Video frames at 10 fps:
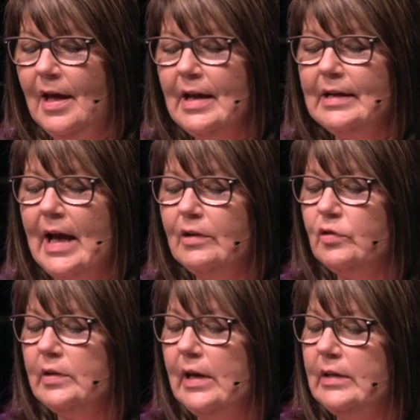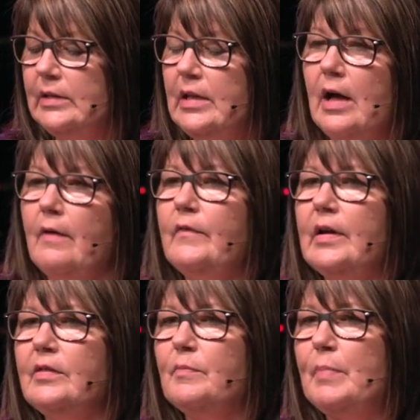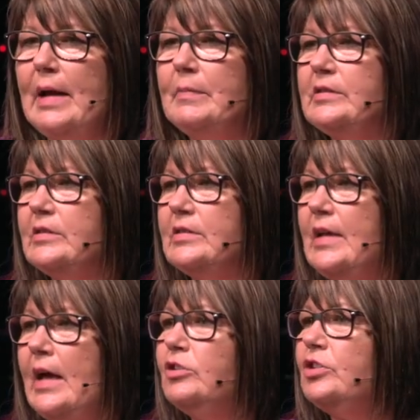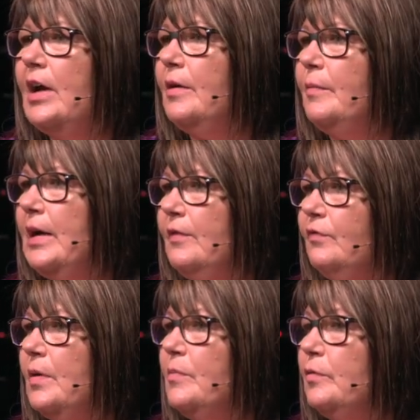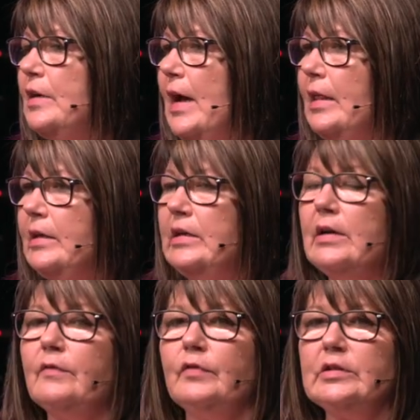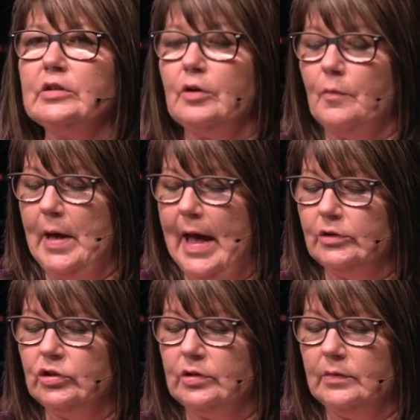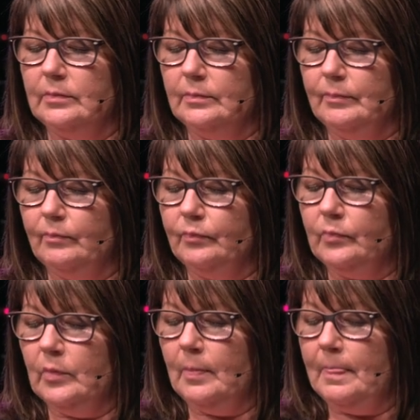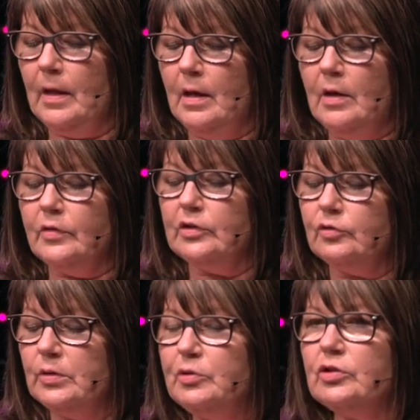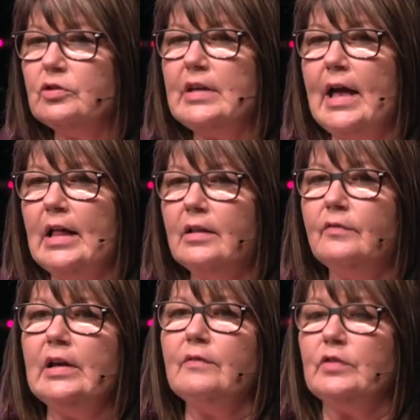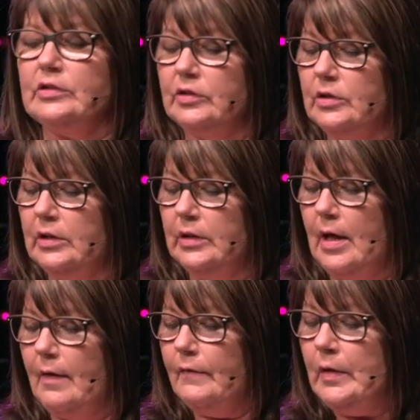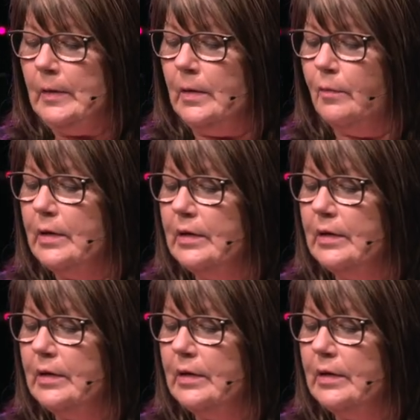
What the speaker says: God created love, and the Bible does not shy away from the reality of physical passion. The scriptures elevate physical love when